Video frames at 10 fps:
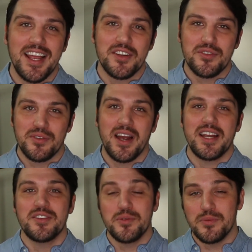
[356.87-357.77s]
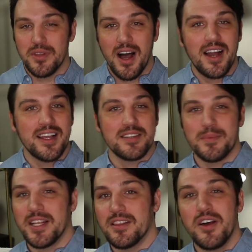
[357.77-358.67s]
and try to lock as
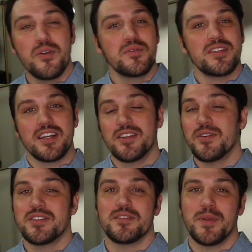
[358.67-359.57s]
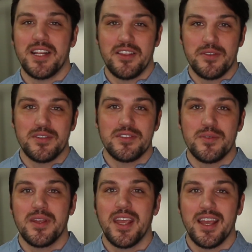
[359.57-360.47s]
many loans and close as many loans as you
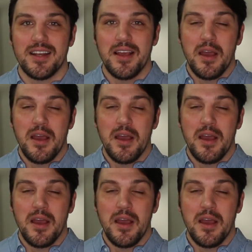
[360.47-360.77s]
can